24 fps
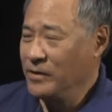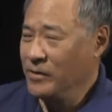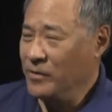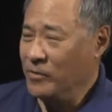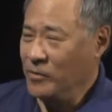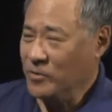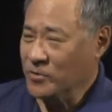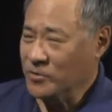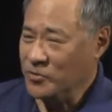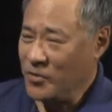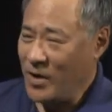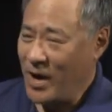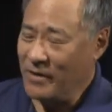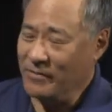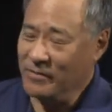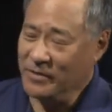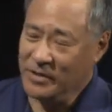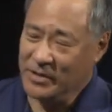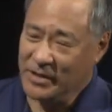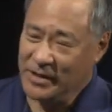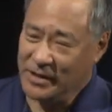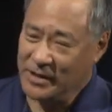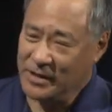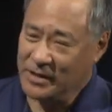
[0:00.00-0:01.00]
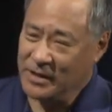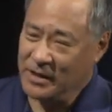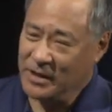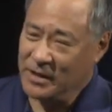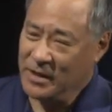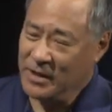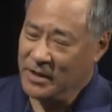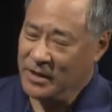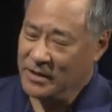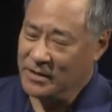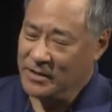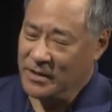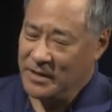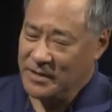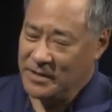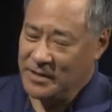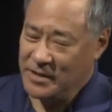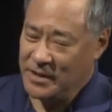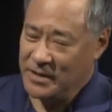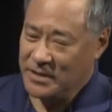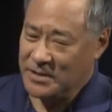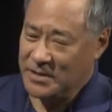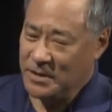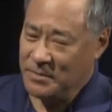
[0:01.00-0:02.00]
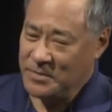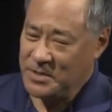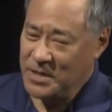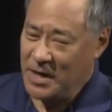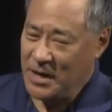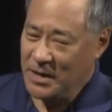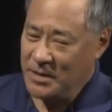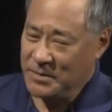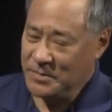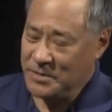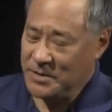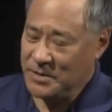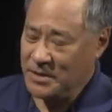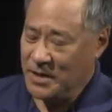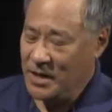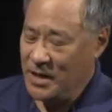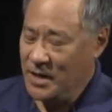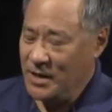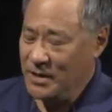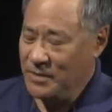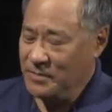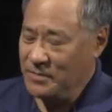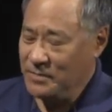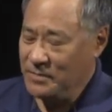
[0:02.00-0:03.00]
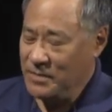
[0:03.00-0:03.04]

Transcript: or traveling that uh, sometimes um,